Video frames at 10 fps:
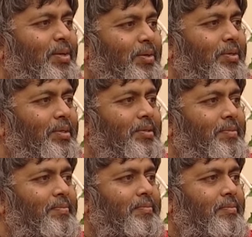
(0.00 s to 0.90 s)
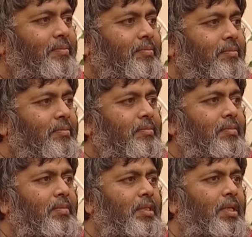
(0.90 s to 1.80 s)
cured
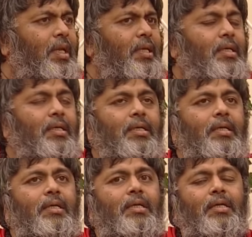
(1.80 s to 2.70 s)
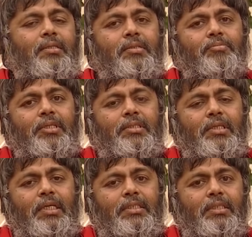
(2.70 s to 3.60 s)
like uh, somebody
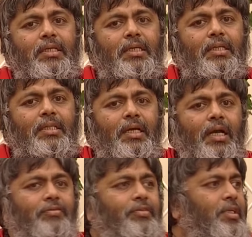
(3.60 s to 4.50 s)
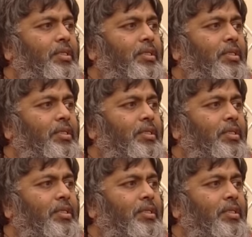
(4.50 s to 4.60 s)
says they have